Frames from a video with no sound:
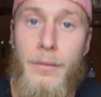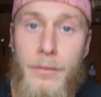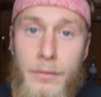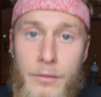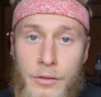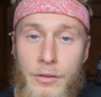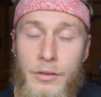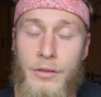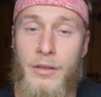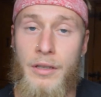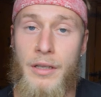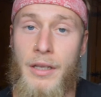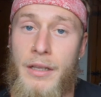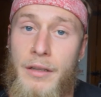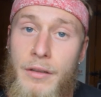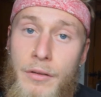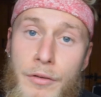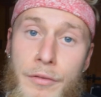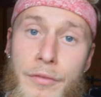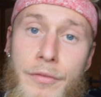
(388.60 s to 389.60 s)
until the
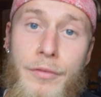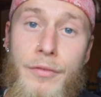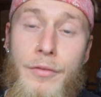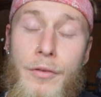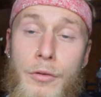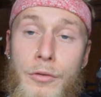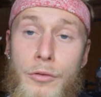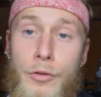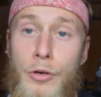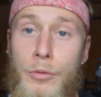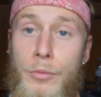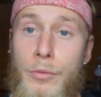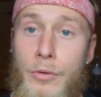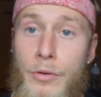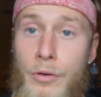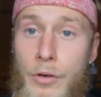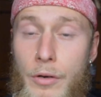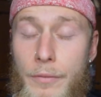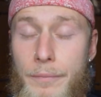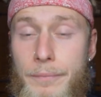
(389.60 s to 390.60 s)
end of October
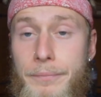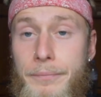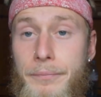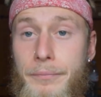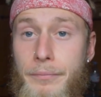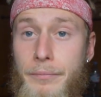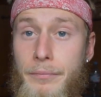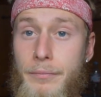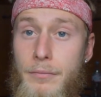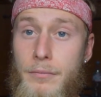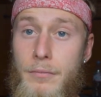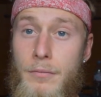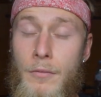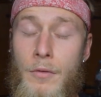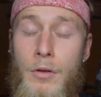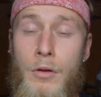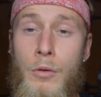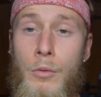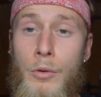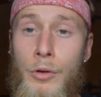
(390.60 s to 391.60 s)

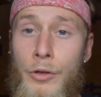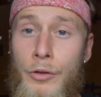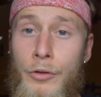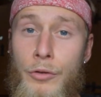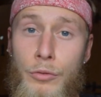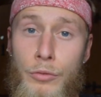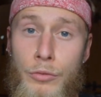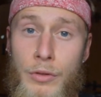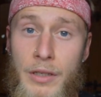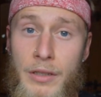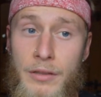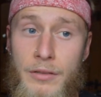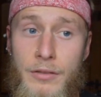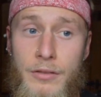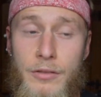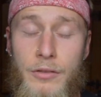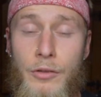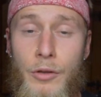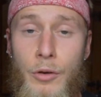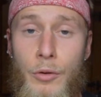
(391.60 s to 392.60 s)
I want to do
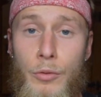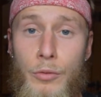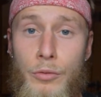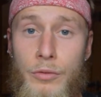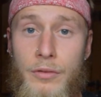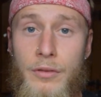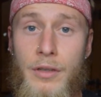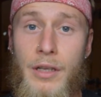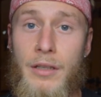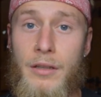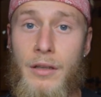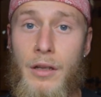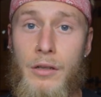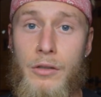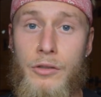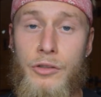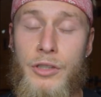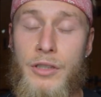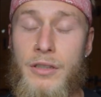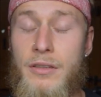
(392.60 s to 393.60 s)
this no
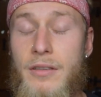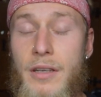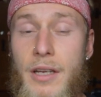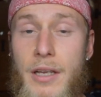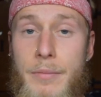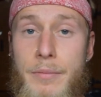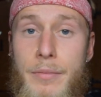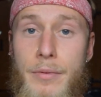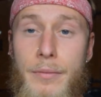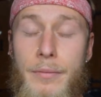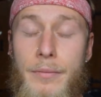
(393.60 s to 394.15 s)
technology escape